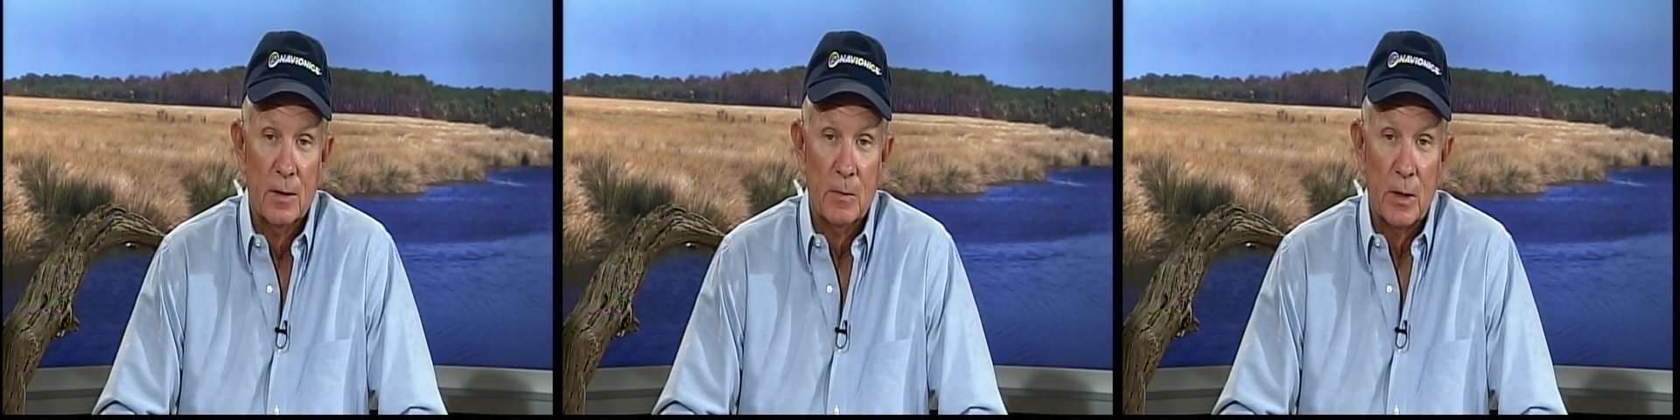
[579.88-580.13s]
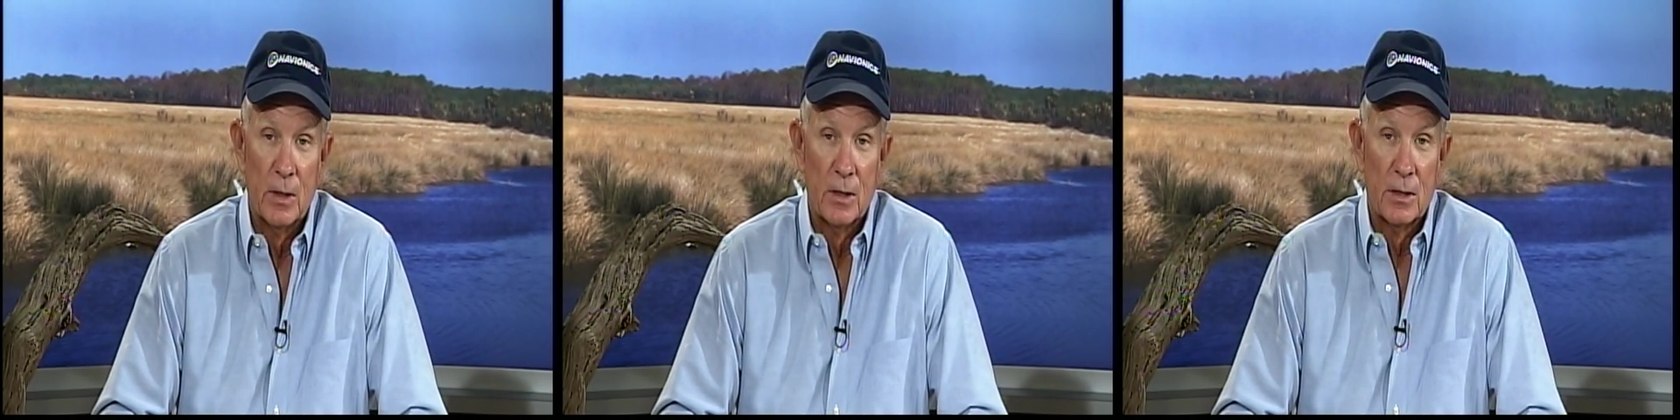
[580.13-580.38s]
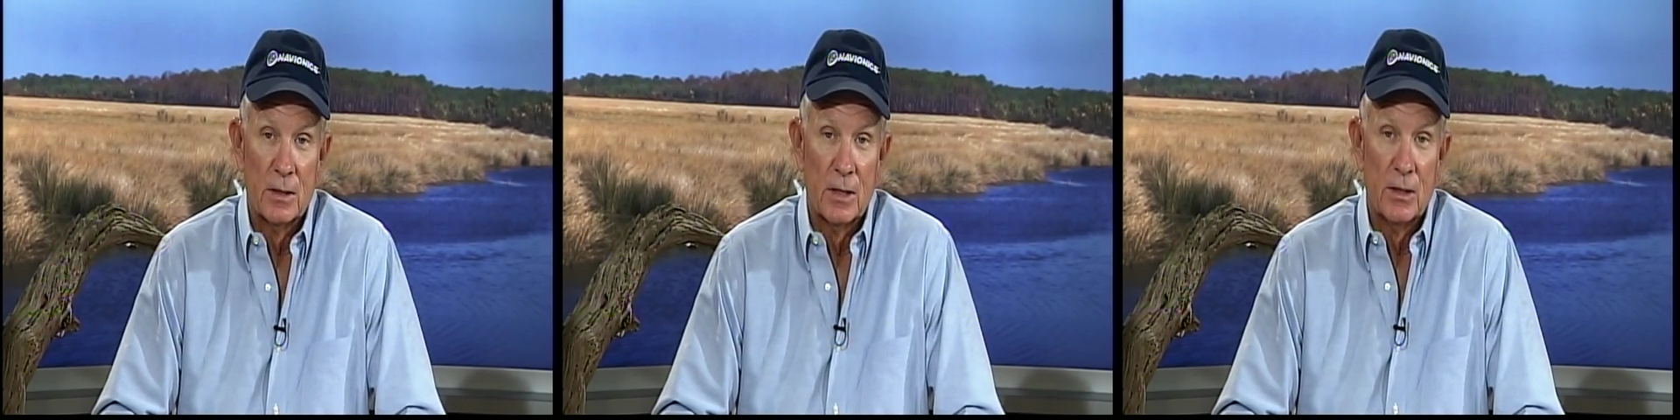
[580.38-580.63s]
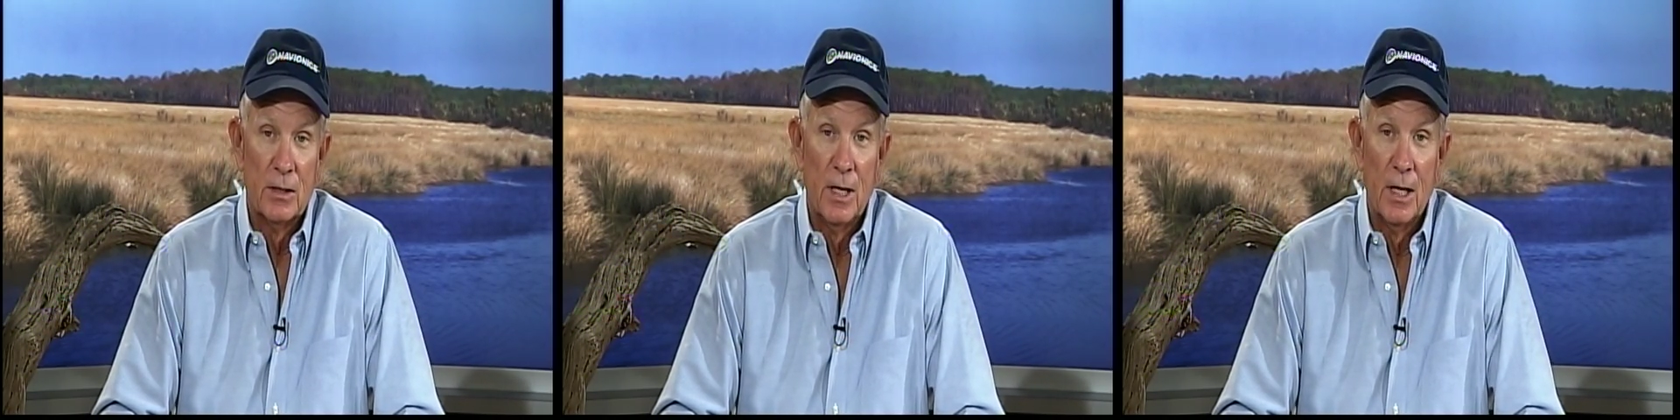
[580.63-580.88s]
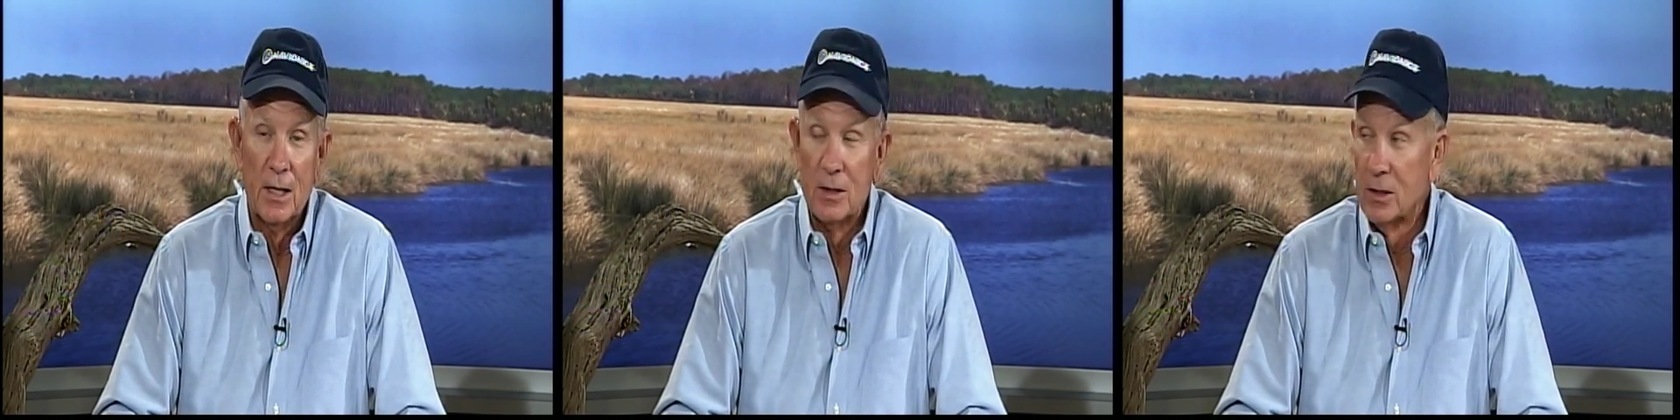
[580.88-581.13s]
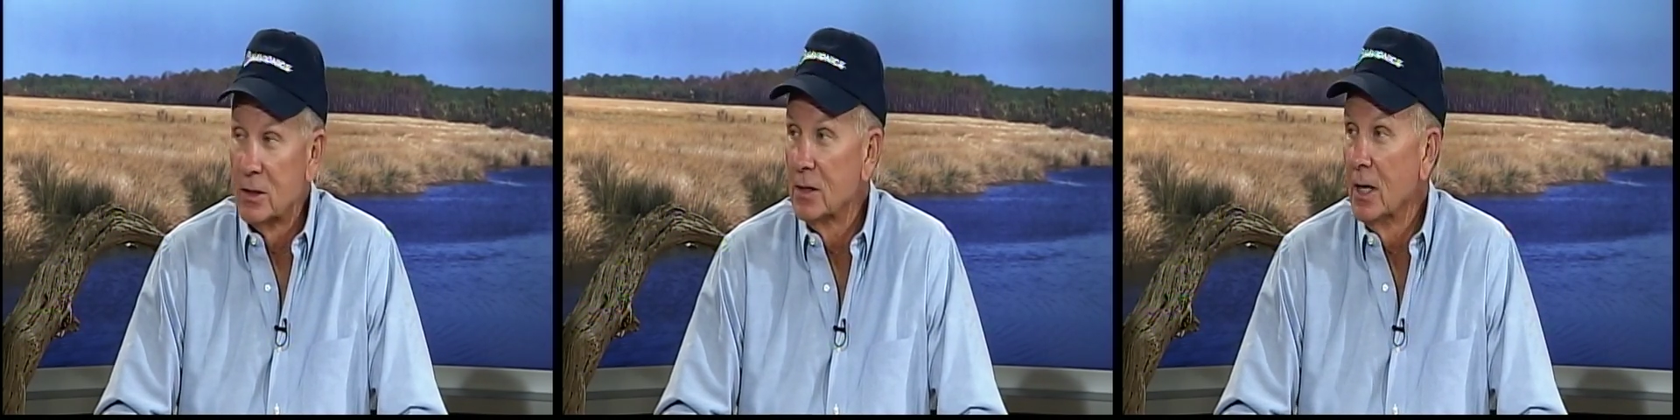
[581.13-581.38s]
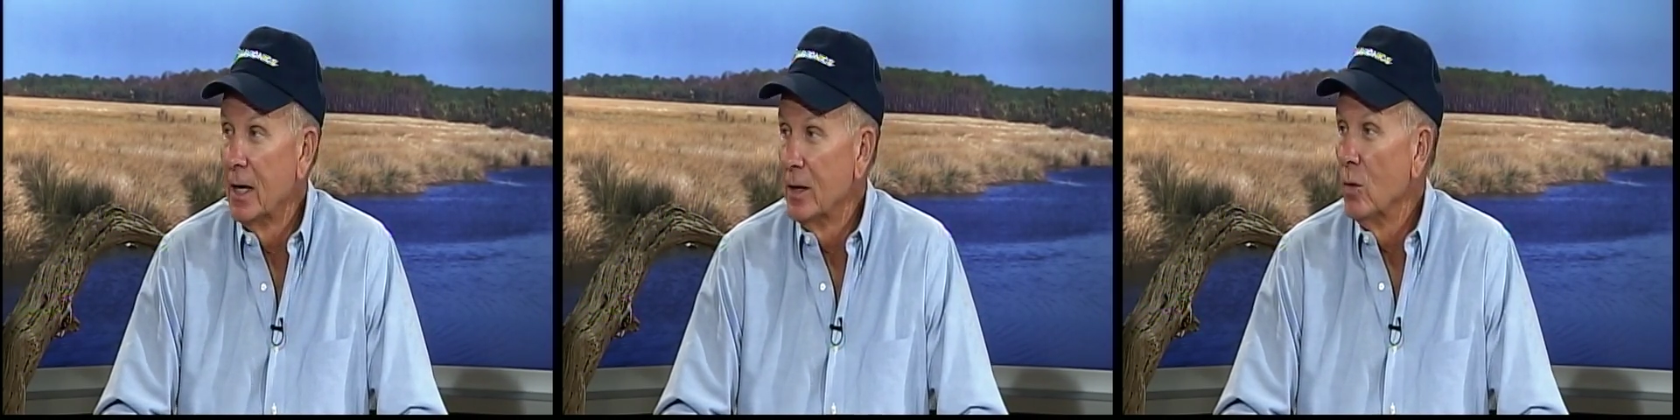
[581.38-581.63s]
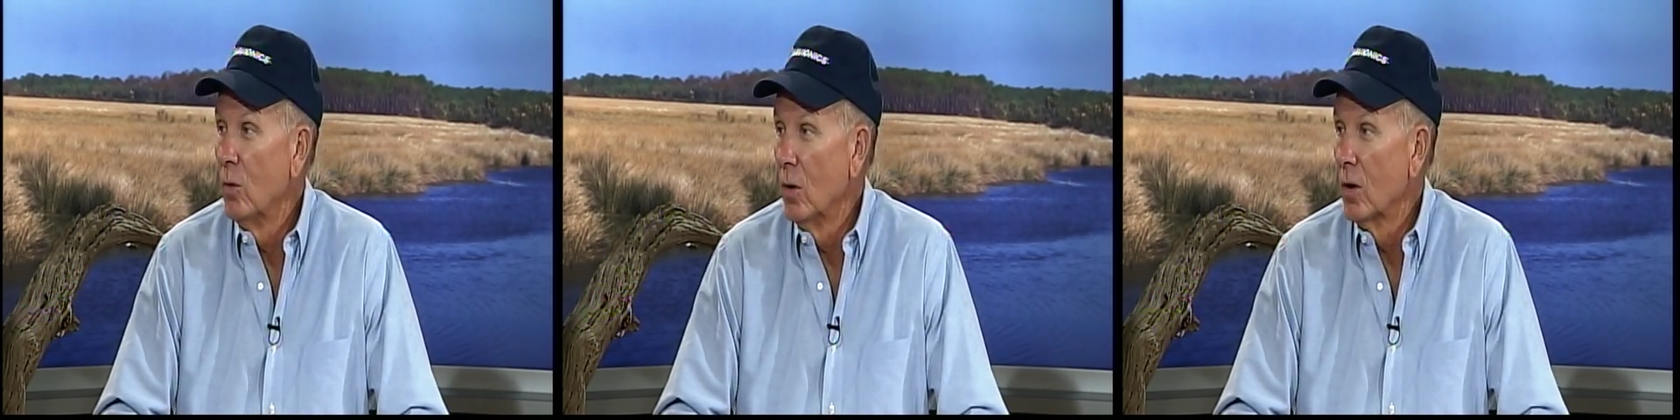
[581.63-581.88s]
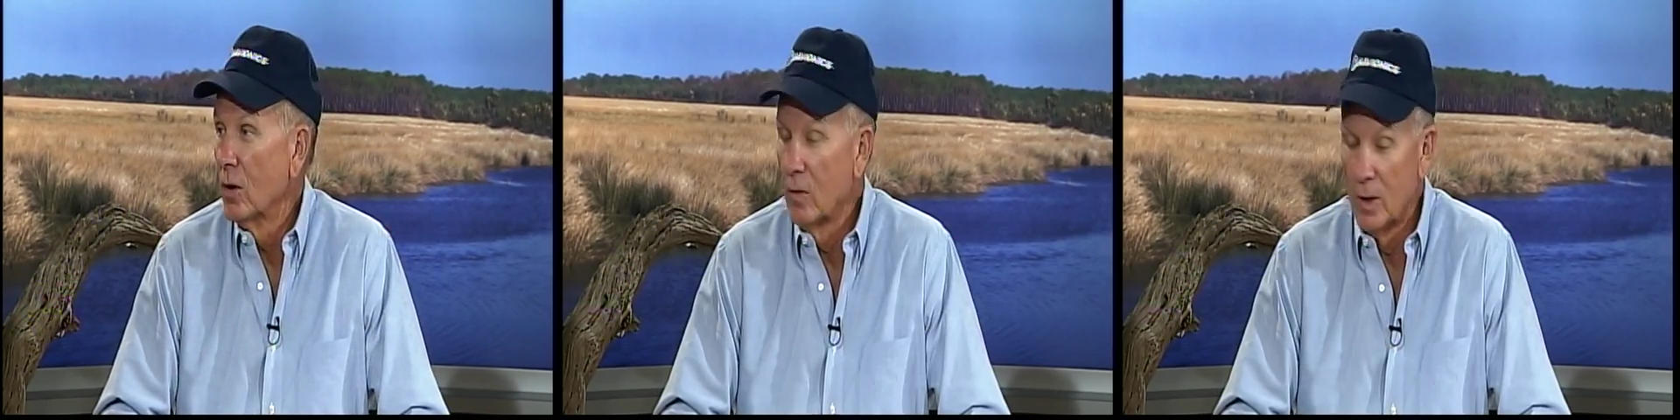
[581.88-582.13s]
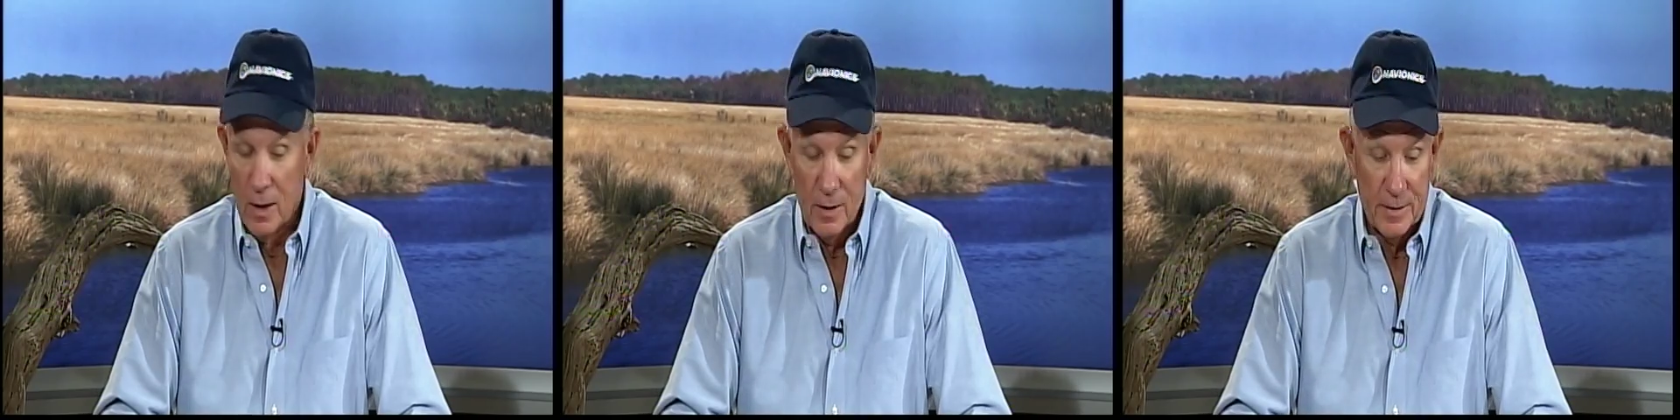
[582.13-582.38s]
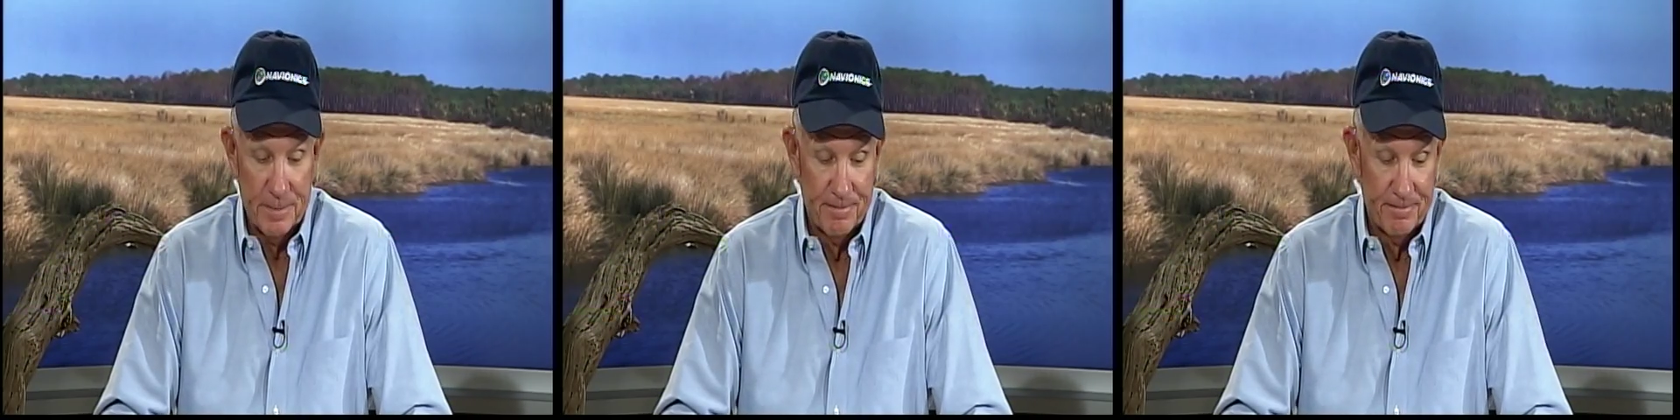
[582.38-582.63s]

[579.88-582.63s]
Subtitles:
because, as I said, it's a sign of the water quality.